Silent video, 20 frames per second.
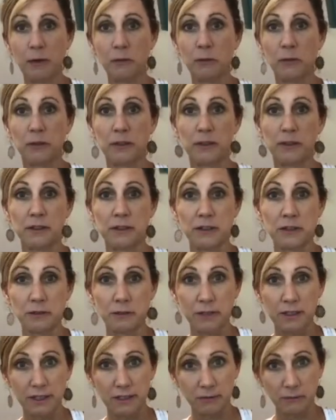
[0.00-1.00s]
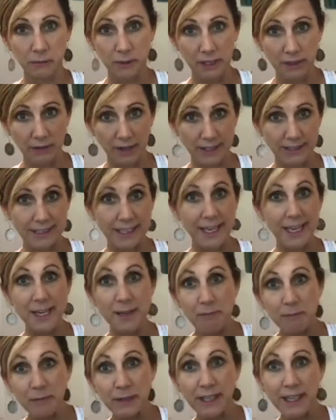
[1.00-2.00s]
We're doing wheatgrass
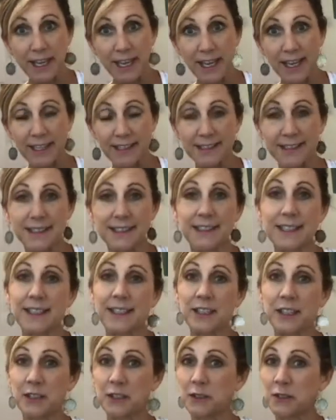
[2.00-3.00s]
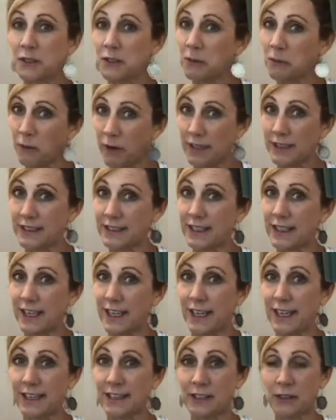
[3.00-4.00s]
implants twice a day.